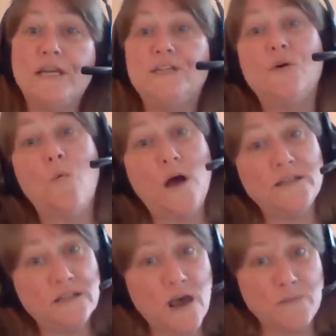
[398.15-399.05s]
I don't want
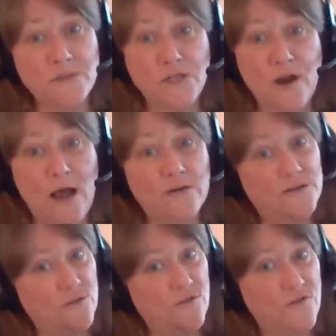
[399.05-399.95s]
to come to your house.
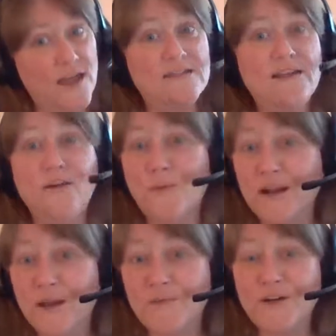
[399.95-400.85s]
No offense. I don't want to
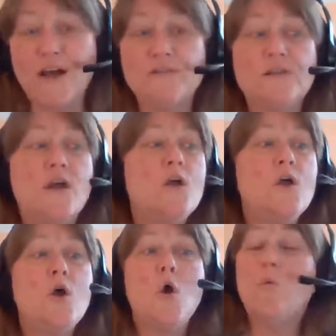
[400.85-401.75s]
come to your house.
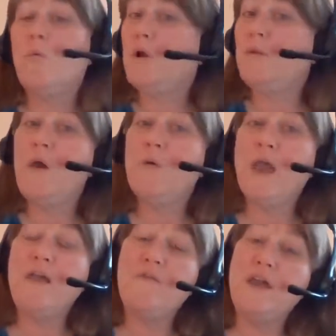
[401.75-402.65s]
Would it be
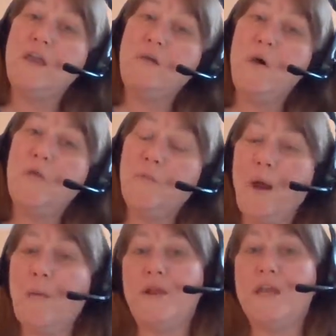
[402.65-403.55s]
okay if I emailed the
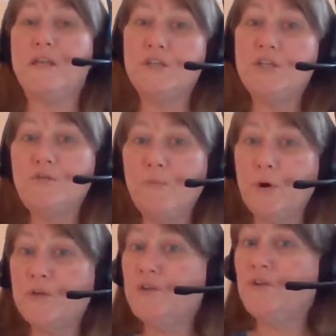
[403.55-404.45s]
property condition
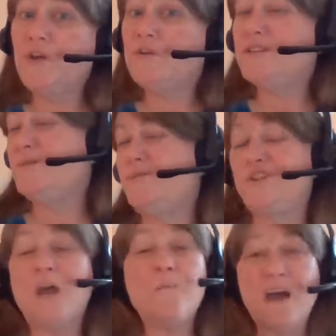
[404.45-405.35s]
report to you? It's
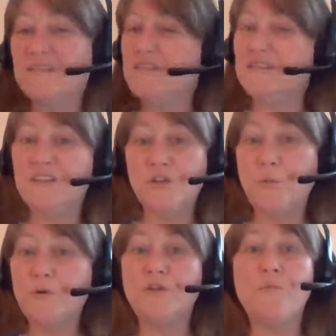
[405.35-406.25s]
check boxes. It's
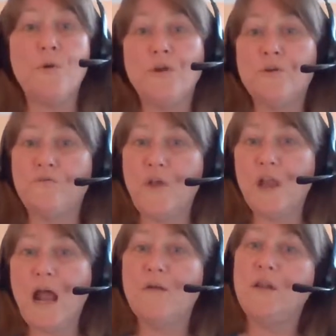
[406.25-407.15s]
super simple. You can fill
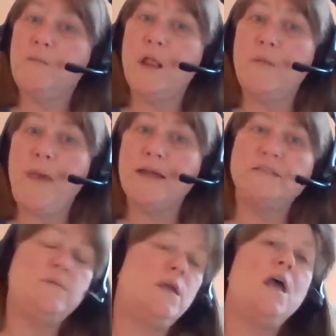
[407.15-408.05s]
it out, email it back
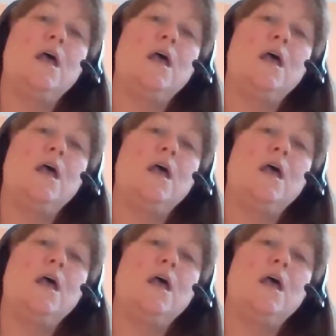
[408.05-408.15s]
to me.